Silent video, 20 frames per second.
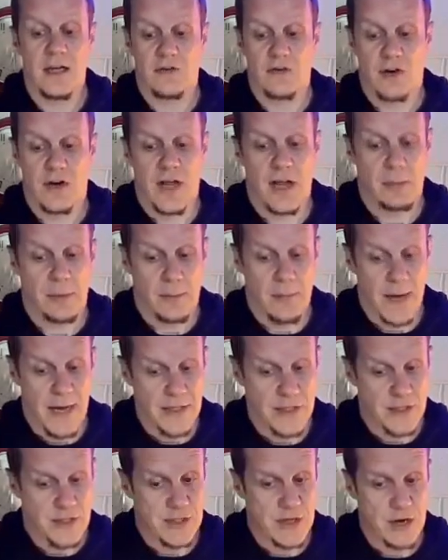got a couple of
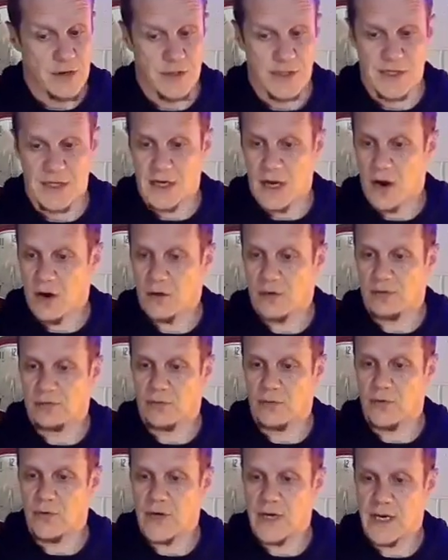pages of notes to go
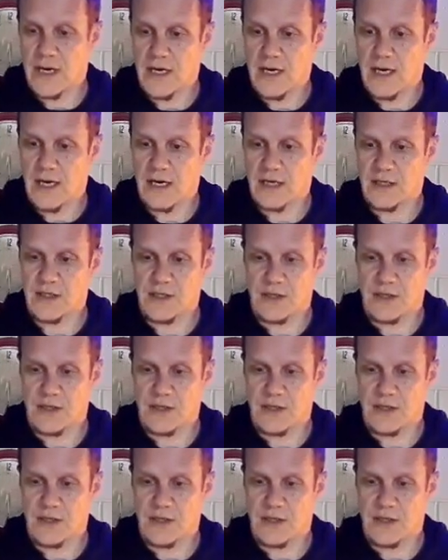through here.